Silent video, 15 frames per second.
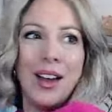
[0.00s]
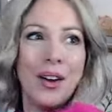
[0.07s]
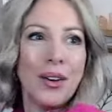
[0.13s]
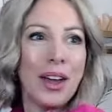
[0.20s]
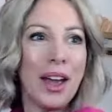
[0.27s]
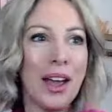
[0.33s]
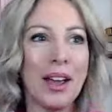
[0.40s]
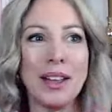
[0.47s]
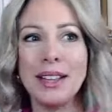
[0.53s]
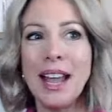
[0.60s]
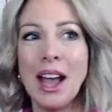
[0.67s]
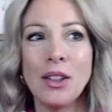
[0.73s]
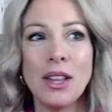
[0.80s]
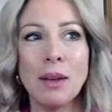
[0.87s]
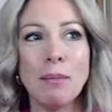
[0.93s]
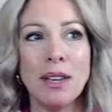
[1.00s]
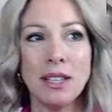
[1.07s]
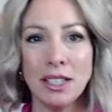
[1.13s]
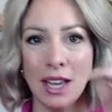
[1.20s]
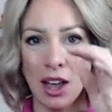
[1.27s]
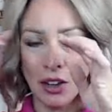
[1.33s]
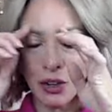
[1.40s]
Okay, now let
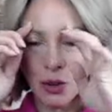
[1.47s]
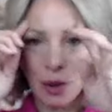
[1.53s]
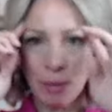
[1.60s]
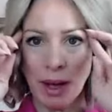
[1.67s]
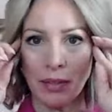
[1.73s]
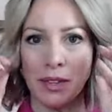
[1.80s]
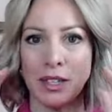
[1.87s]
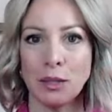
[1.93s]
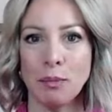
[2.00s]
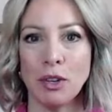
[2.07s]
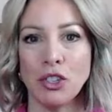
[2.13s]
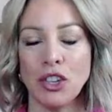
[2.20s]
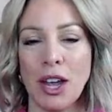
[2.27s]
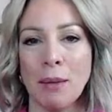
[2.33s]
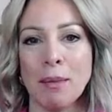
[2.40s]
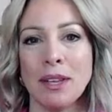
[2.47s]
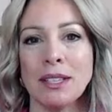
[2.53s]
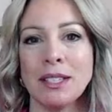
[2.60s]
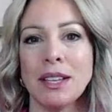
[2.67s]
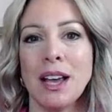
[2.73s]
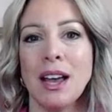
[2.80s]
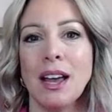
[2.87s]
me tell you about these
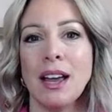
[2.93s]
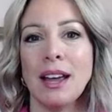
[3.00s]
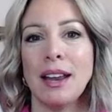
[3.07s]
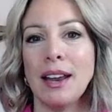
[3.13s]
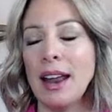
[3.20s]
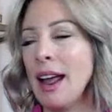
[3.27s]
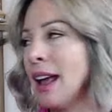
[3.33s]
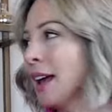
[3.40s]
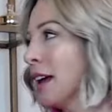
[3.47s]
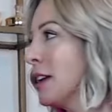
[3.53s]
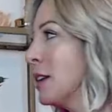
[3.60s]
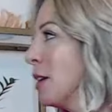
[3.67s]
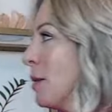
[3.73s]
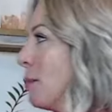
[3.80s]
pajamas, and